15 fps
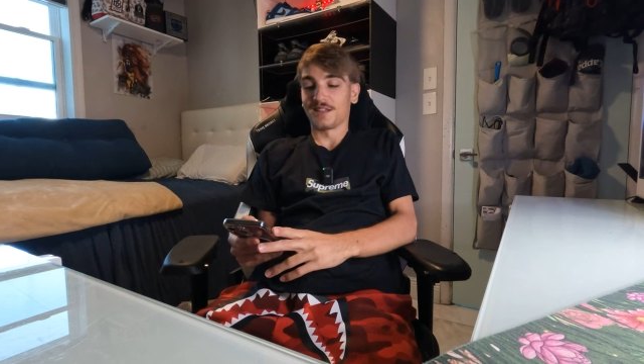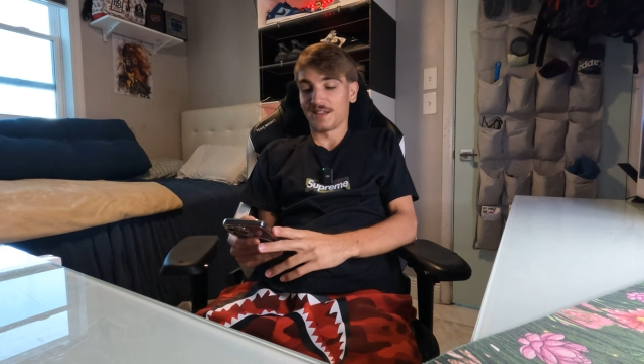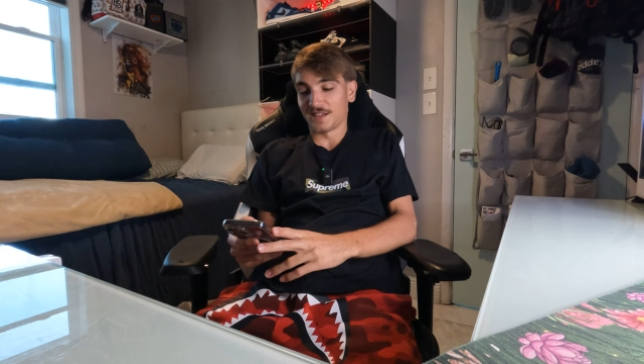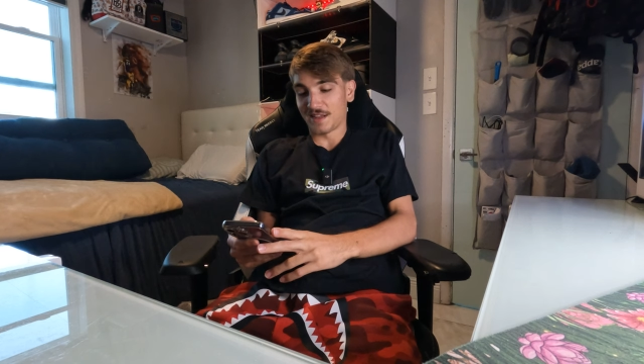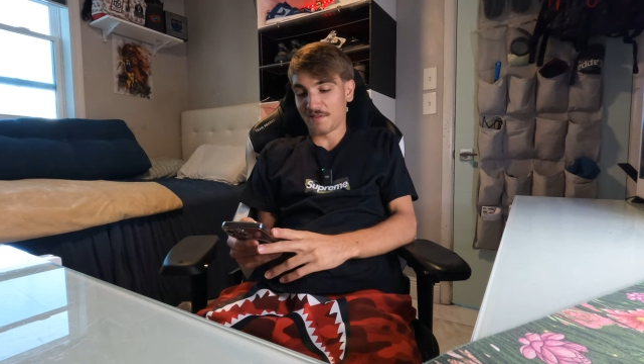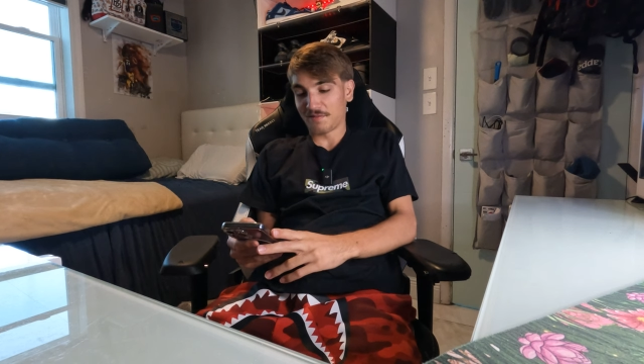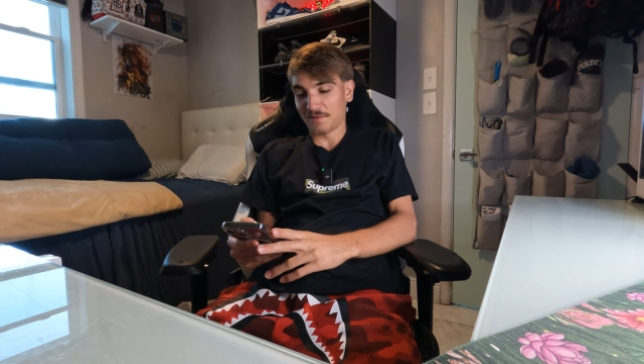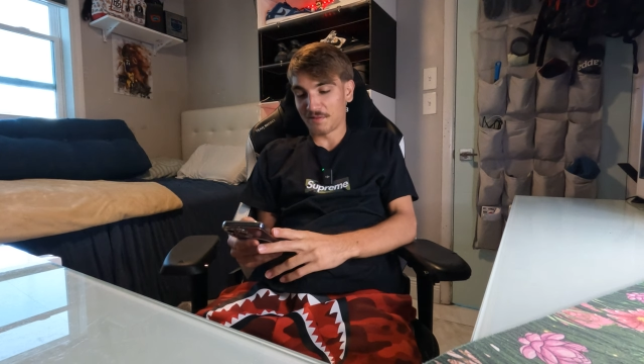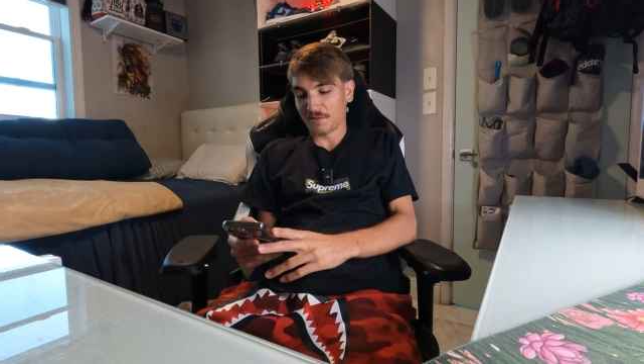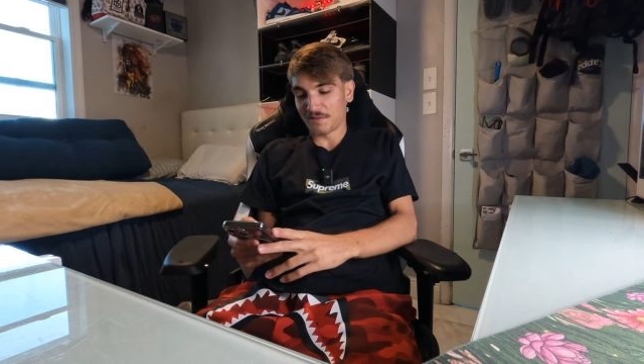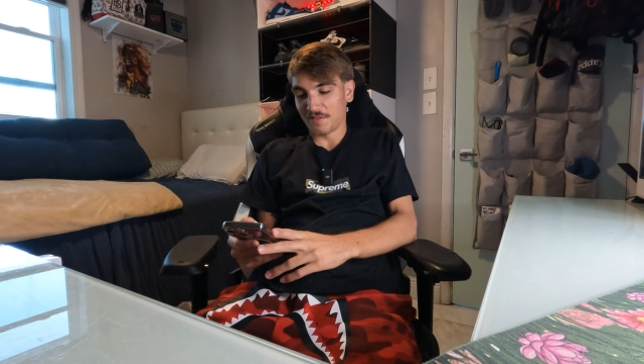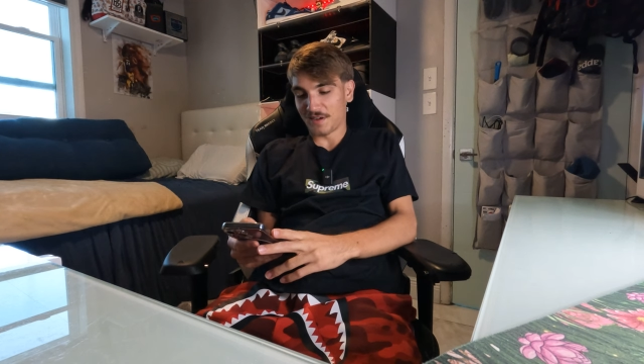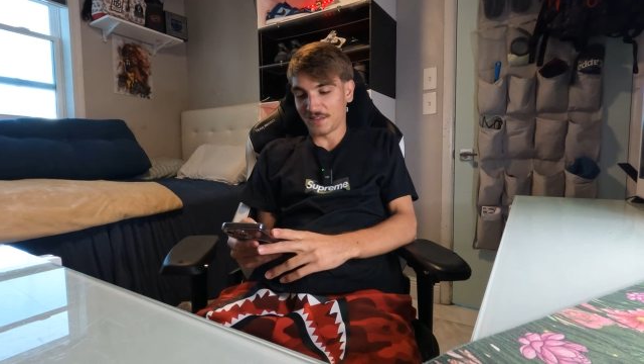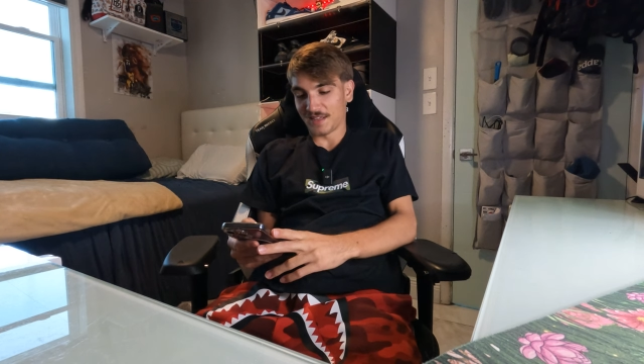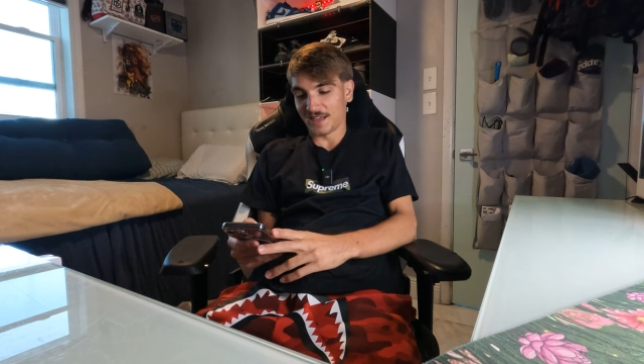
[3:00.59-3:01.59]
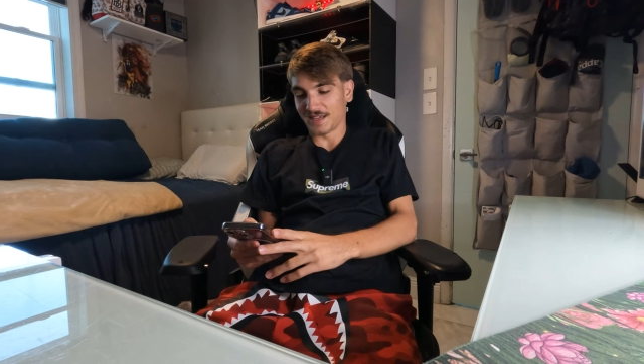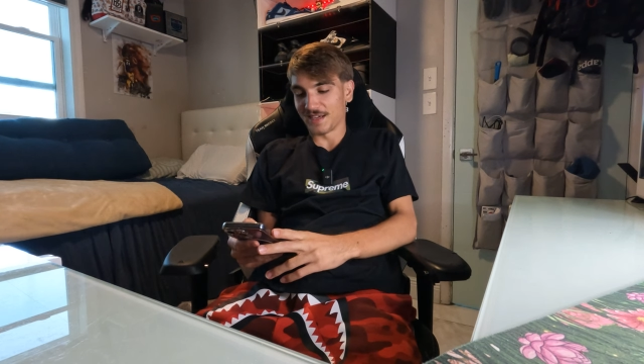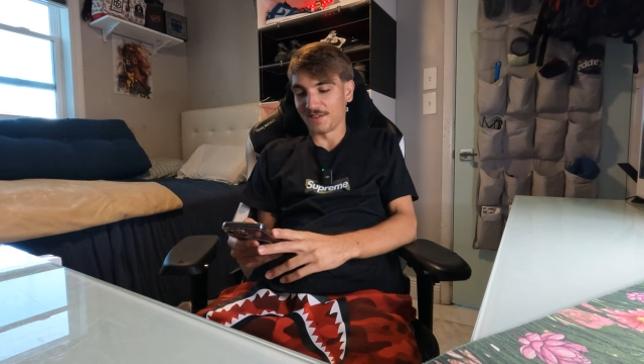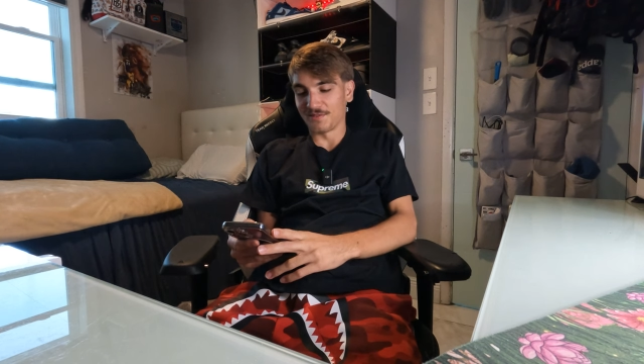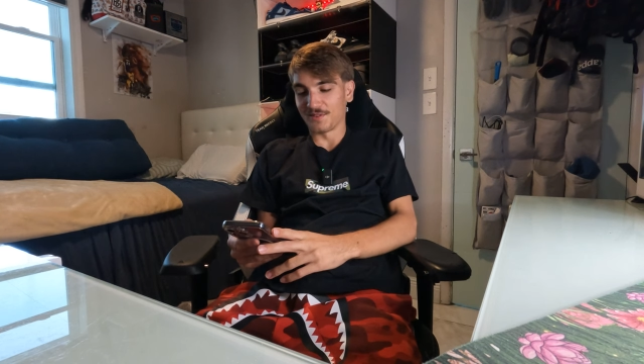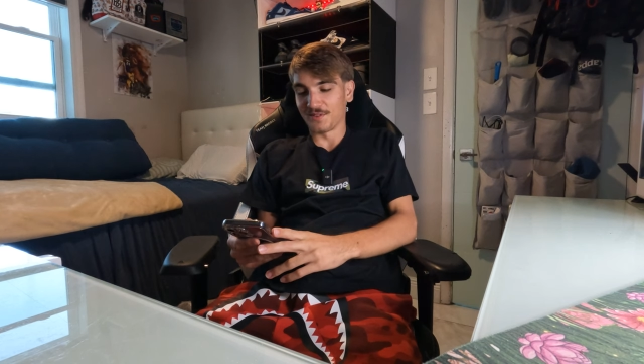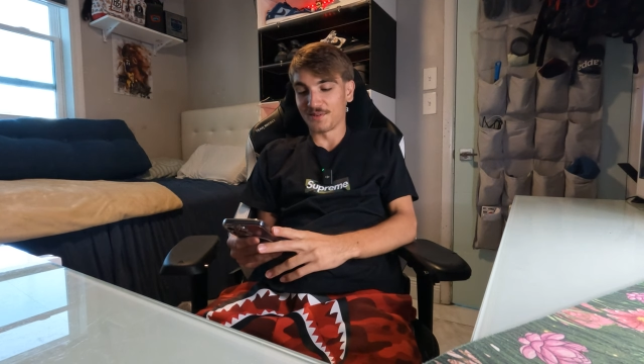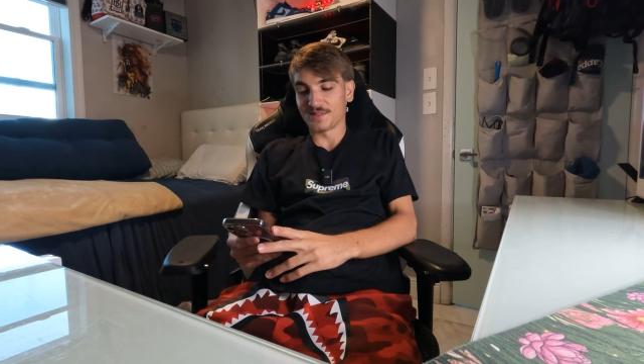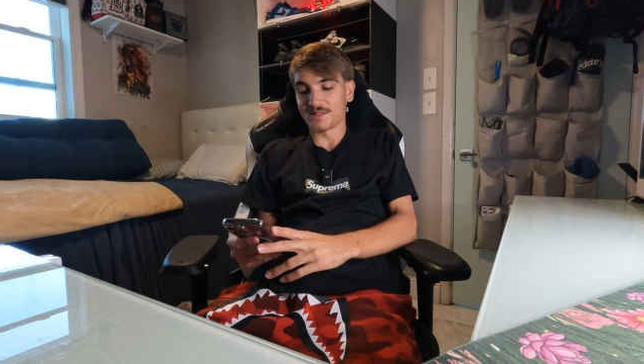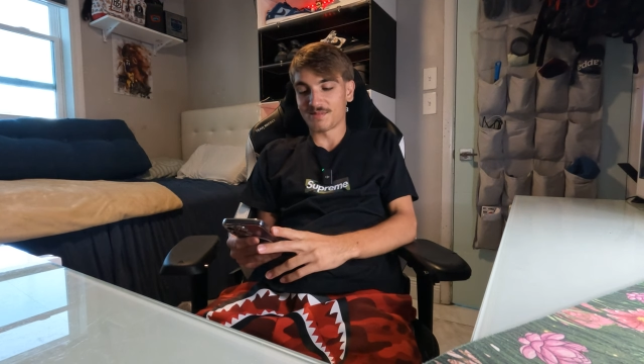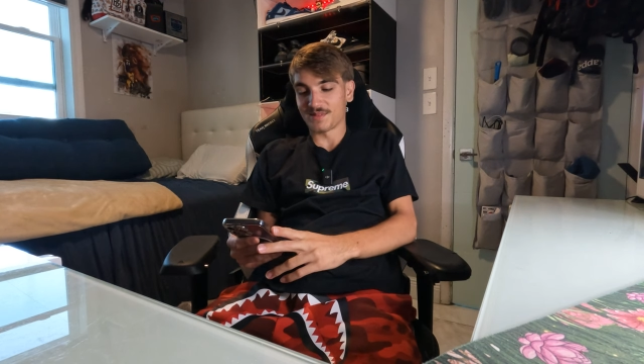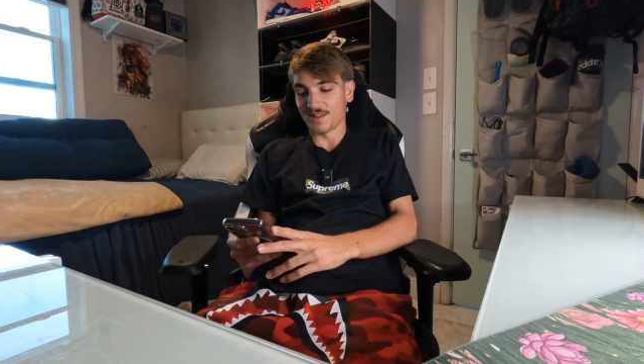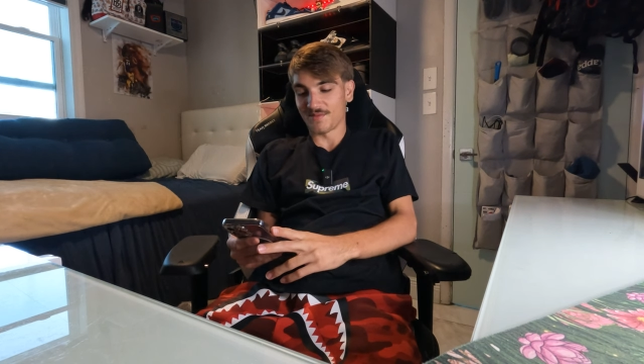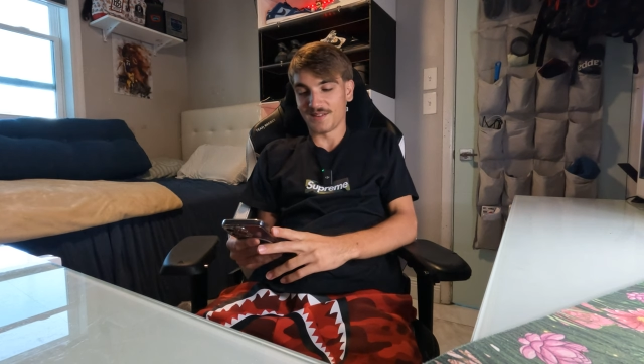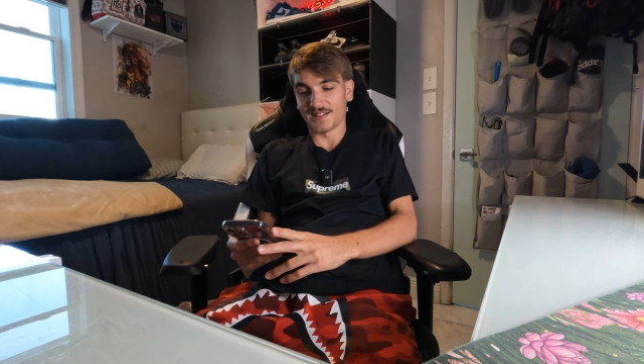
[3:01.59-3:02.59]
Like definitely would have fought that kid for doing some
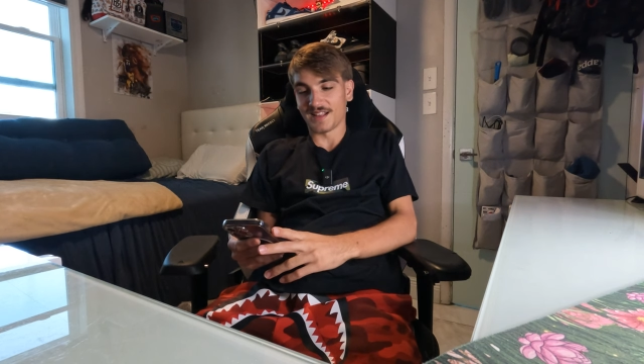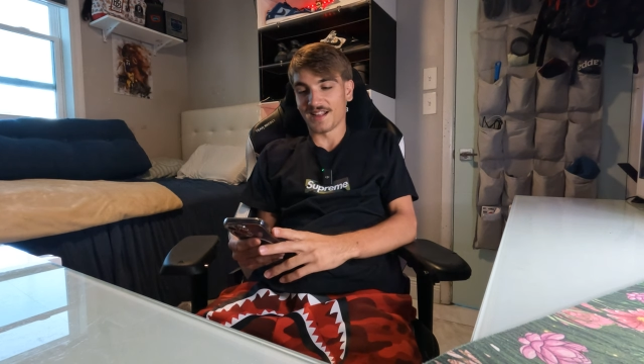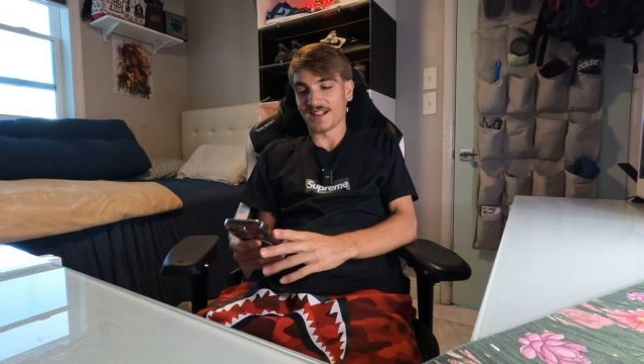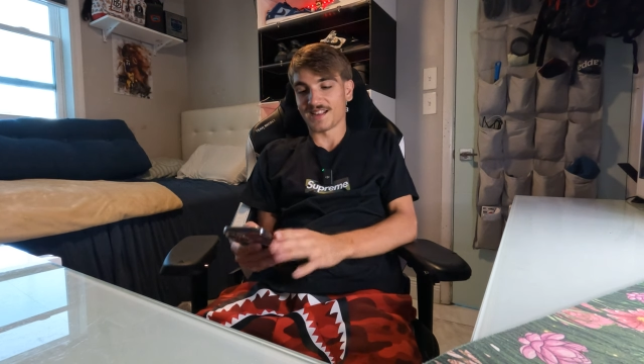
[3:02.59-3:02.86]
stuff like that